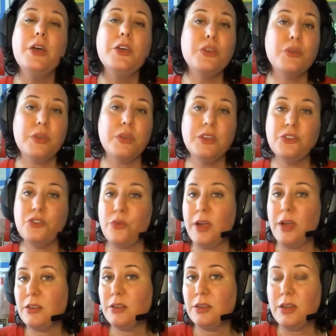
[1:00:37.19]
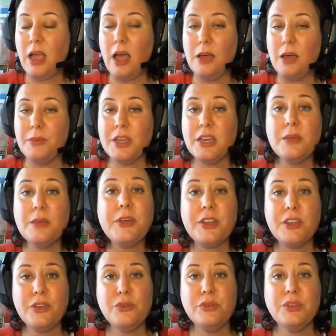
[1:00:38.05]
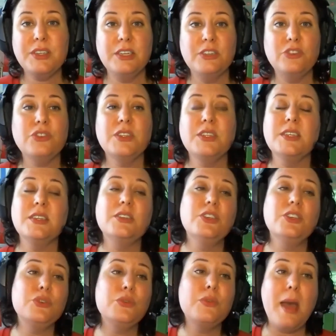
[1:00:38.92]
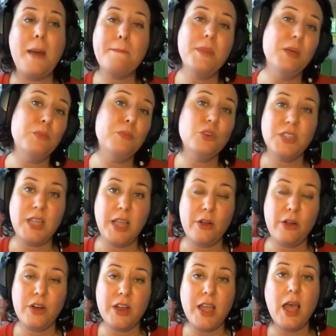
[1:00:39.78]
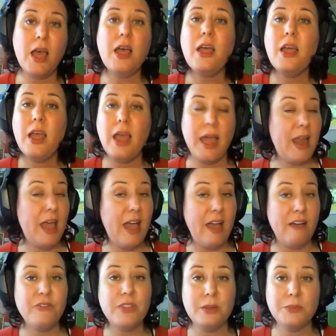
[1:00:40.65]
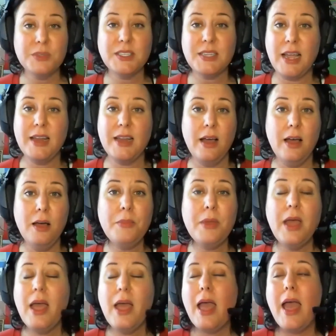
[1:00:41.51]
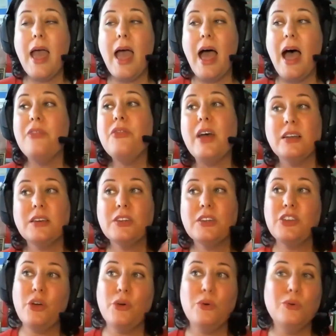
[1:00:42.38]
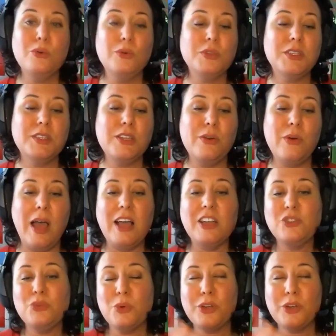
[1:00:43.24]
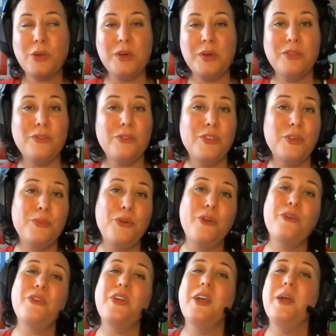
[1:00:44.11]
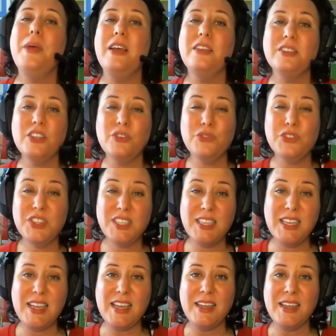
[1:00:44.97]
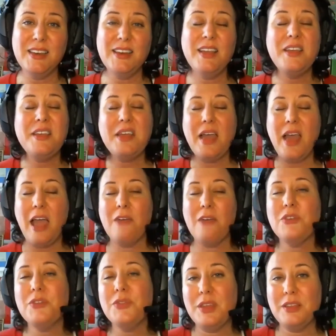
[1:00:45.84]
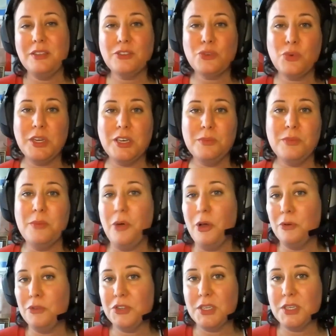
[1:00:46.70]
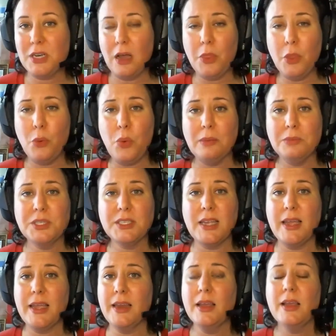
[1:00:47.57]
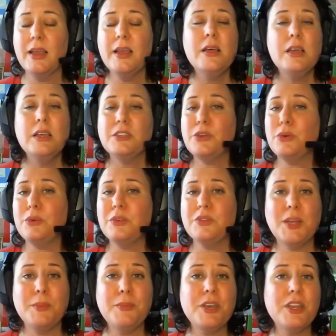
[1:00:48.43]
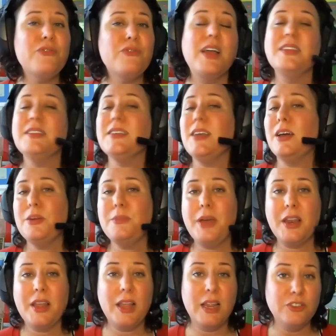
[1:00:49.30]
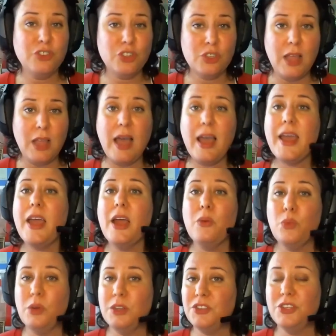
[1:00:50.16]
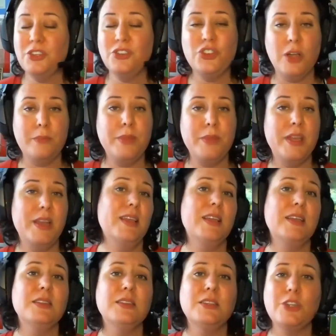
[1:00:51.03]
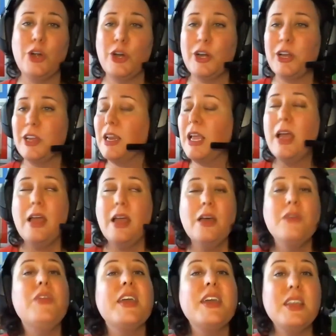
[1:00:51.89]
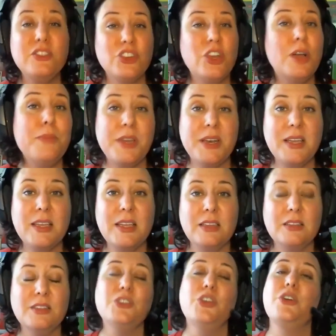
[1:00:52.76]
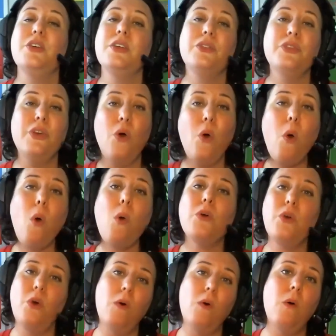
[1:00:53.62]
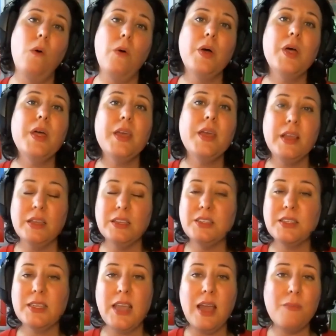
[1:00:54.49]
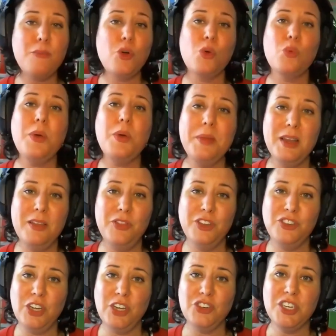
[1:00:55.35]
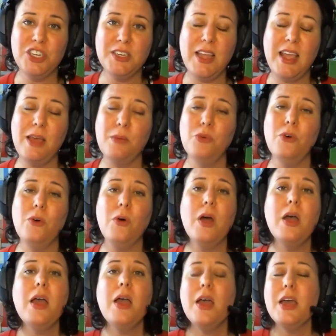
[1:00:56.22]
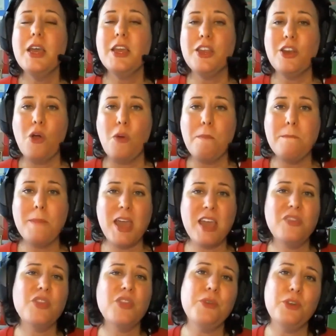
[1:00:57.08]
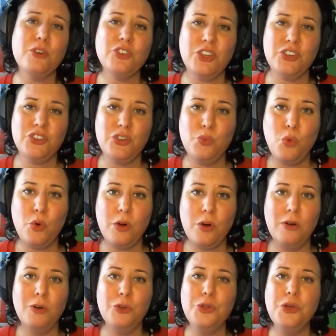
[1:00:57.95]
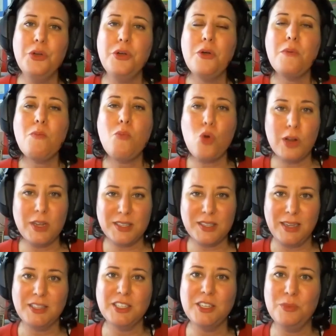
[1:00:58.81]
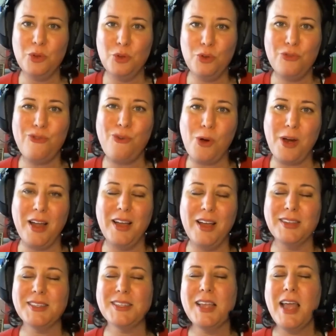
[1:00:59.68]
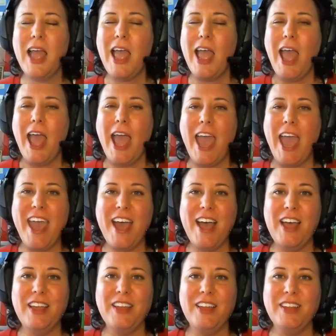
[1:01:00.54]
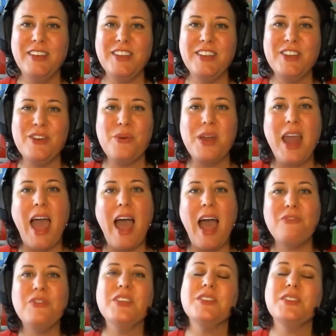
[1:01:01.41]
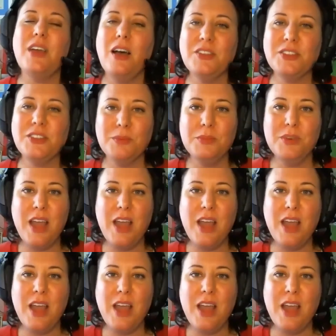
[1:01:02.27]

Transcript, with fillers: You can direct um, anybody who is interested to that members area and have them sign up. And that goes, you know, as we're going through the program, as you've seen, everything's going to be posted on the website. So if somebody finds out about it in July and wants to jump in and get started, they can jump in and get started. The whole goal is to get more women at the judging table, you know, make the beer judging world more accessible for us and you know and have this awesome